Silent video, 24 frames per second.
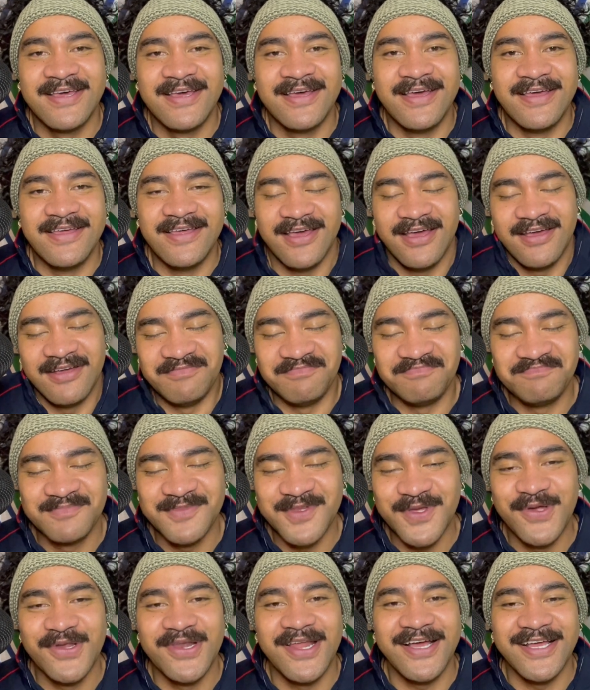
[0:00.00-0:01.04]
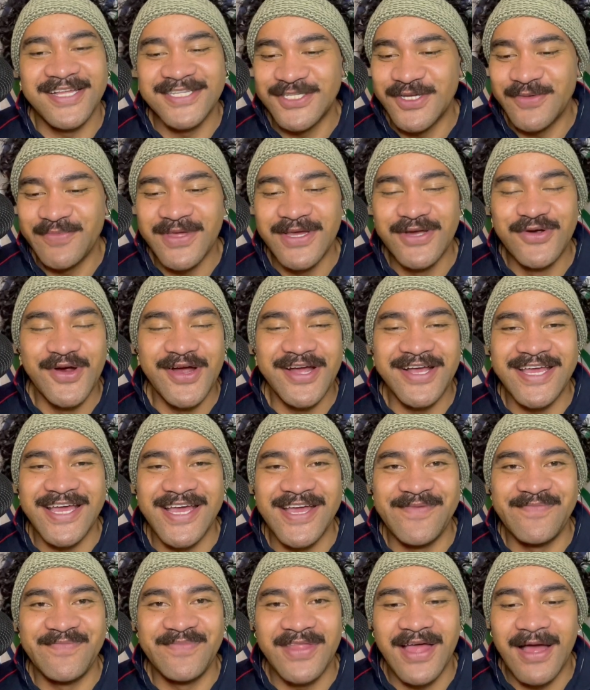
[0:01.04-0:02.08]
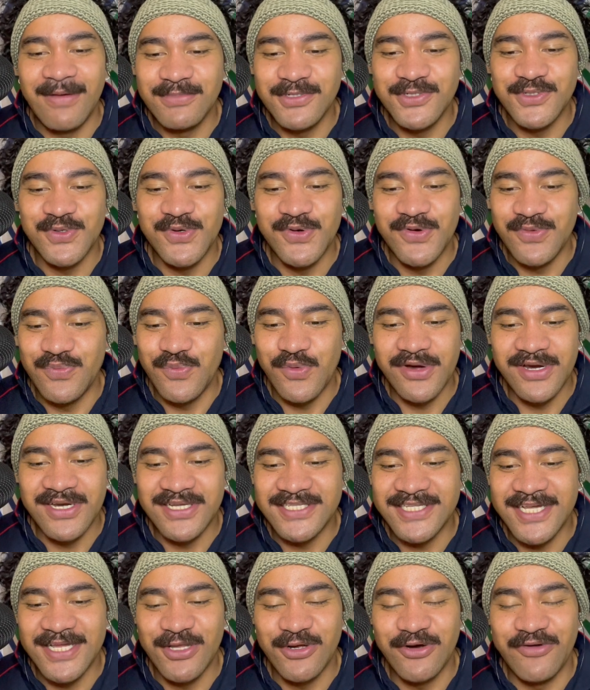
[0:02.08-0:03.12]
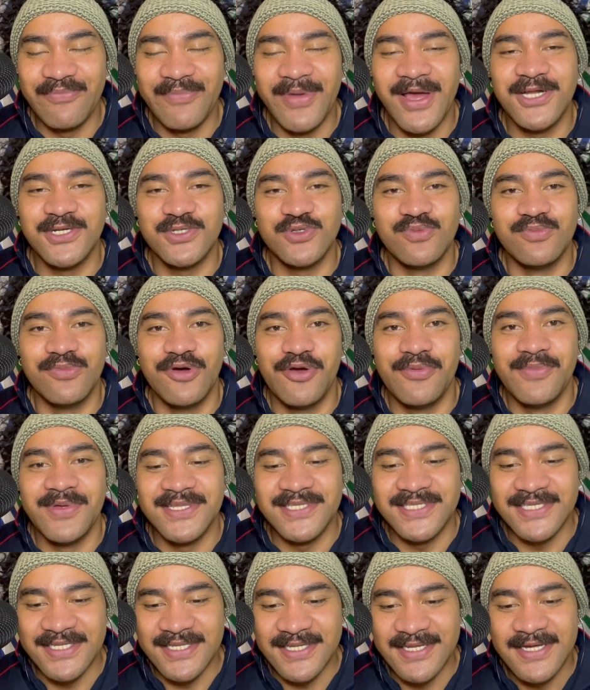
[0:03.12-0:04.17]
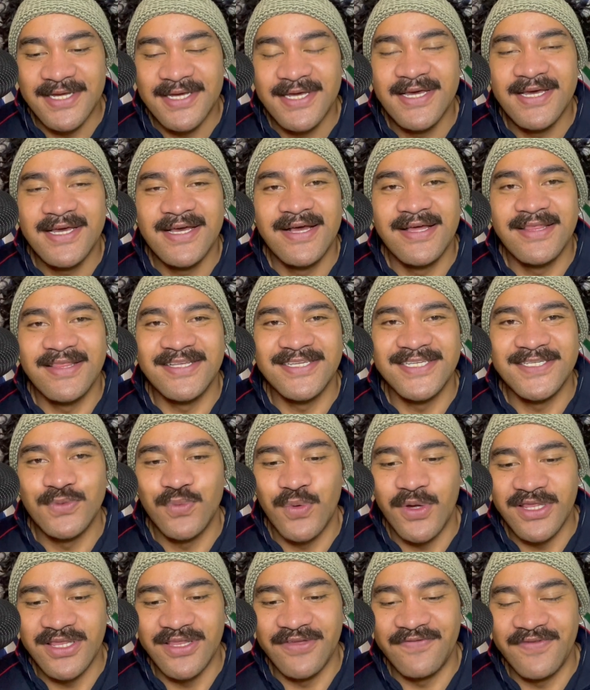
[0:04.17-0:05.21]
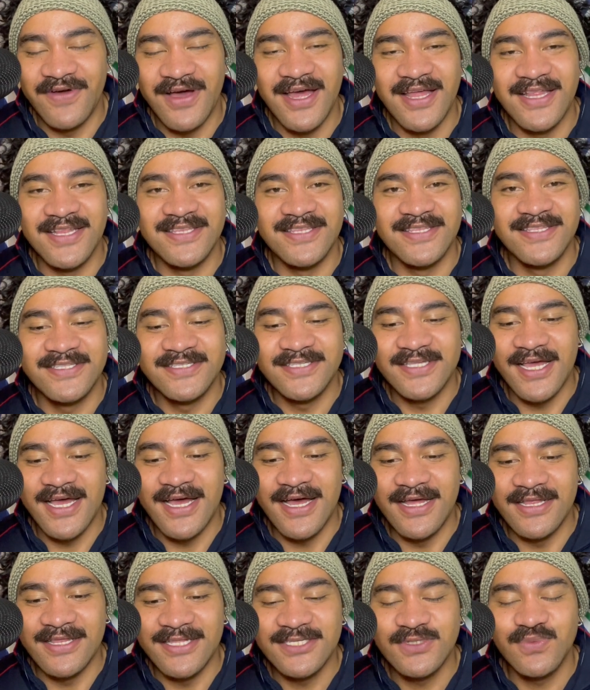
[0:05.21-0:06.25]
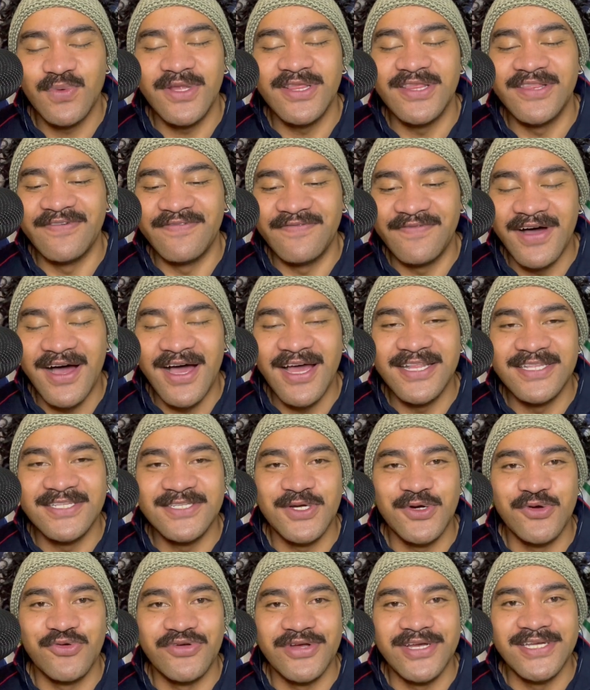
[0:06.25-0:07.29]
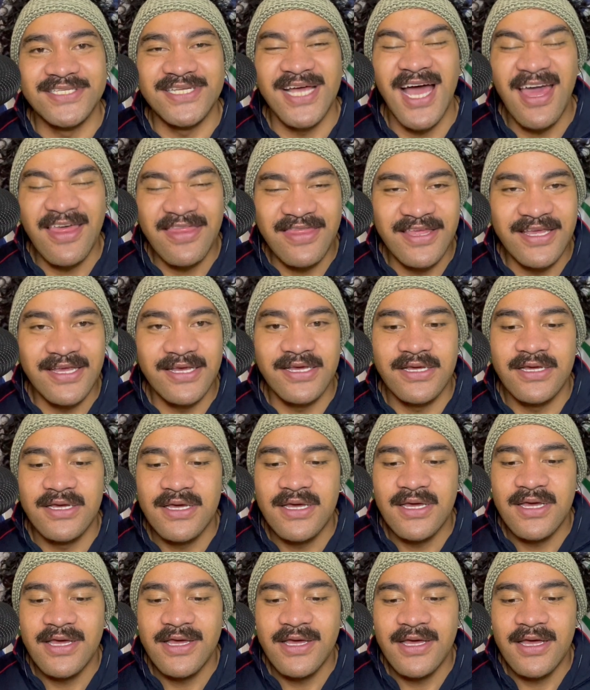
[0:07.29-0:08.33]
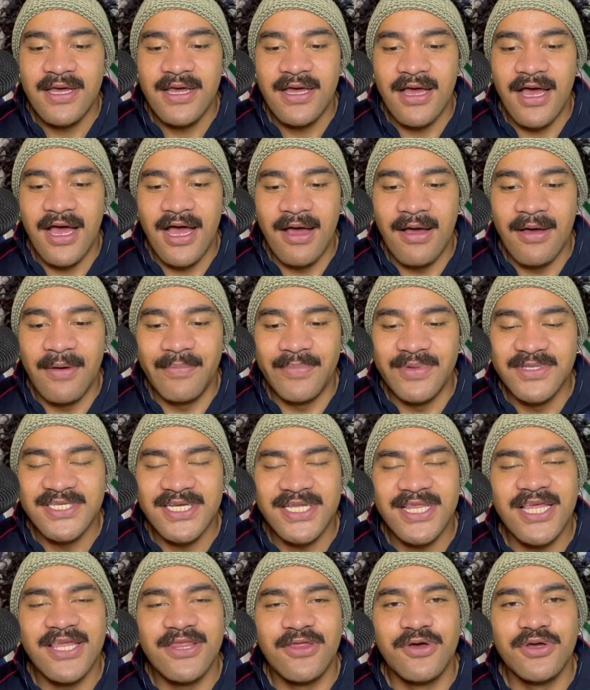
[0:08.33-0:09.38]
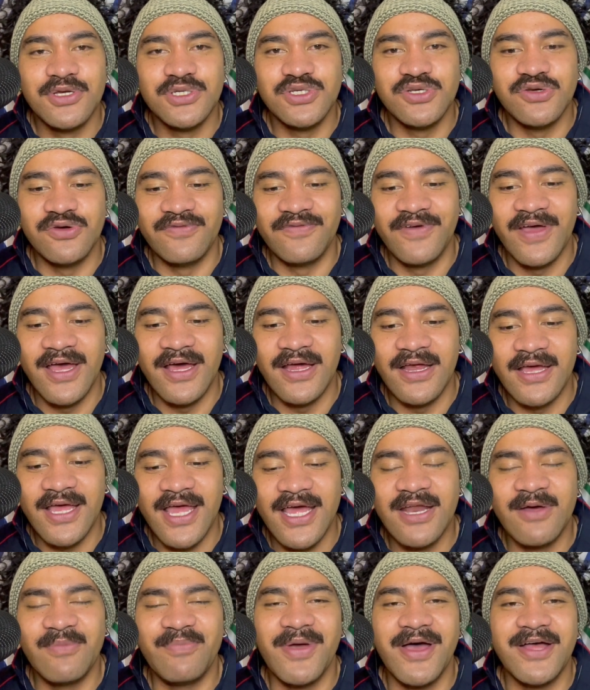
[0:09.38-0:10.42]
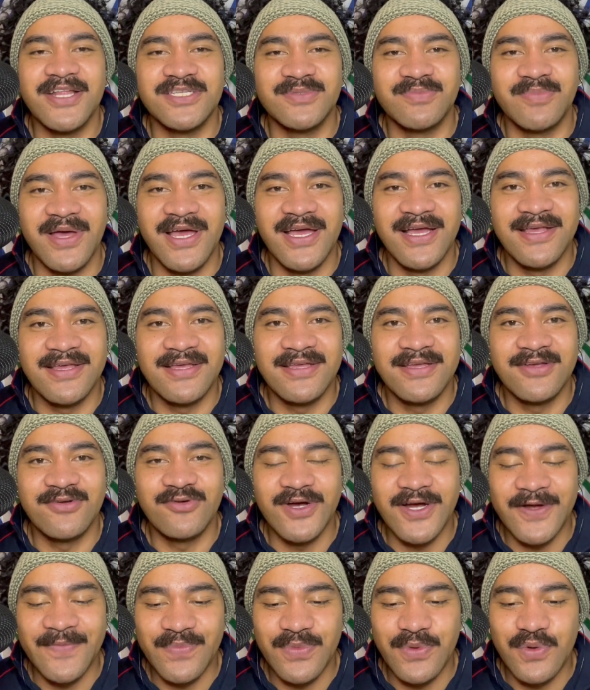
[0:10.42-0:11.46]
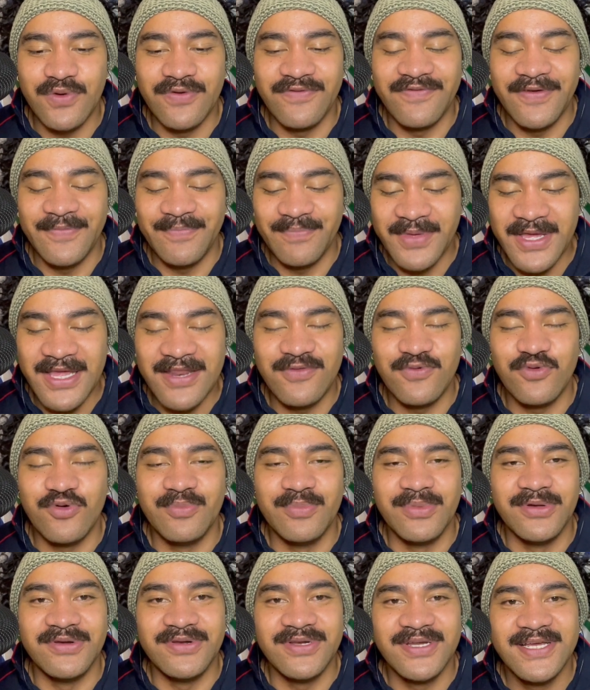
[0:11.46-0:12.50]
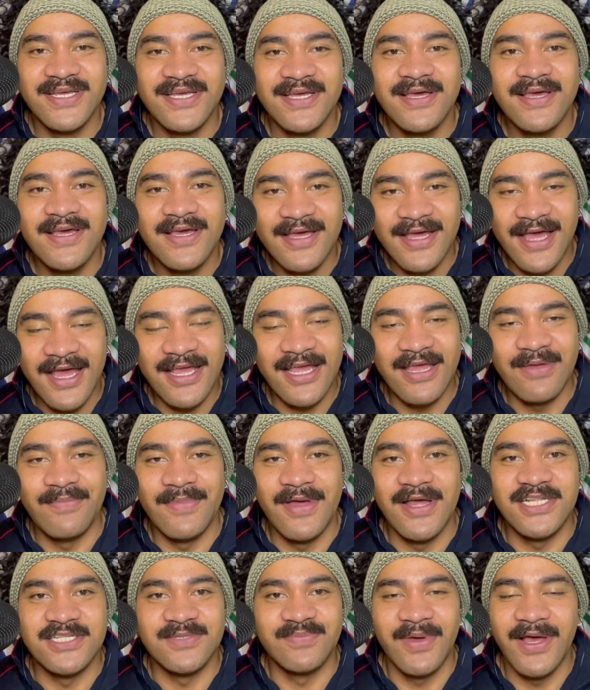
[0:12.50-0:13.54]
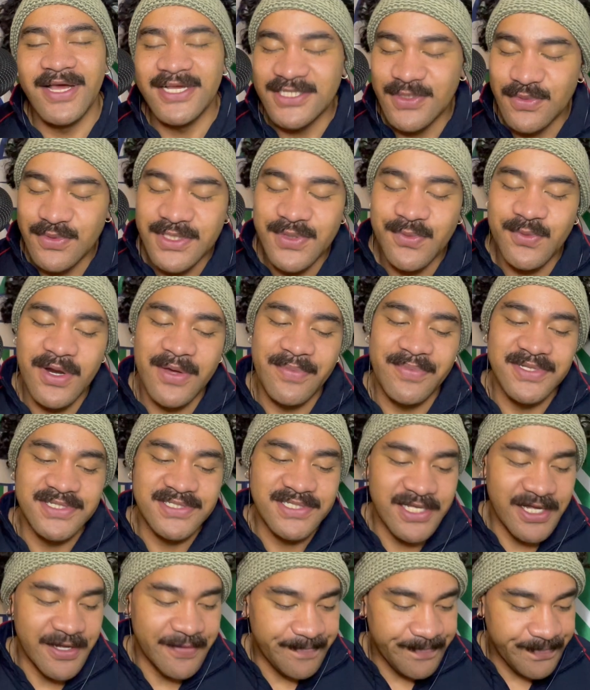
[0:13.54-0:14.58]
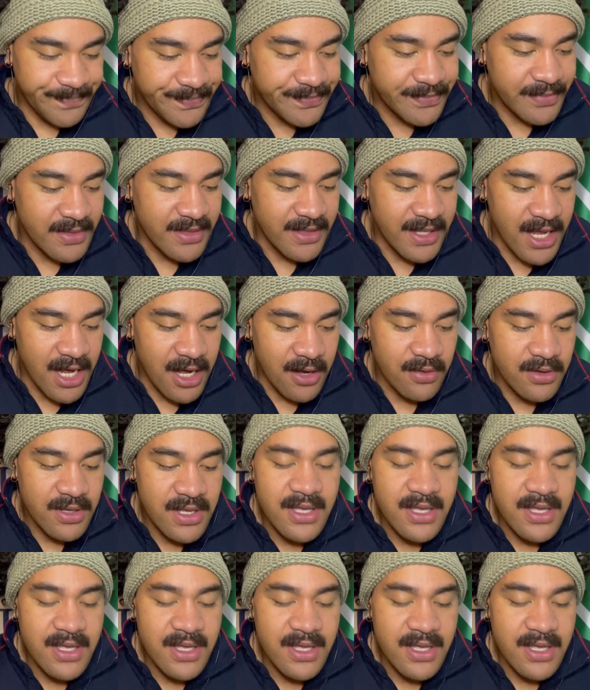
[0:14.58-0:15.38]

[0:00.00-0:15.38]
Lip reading: Yeah, good luck. It's going to be a great game. I'm sure we're going to see a lot of magical moments, and this is what defines careers, I think. Particularly those who have had a bounce back, right? Who have been through a bit and can bounce back. So we'll see what happens there. Now,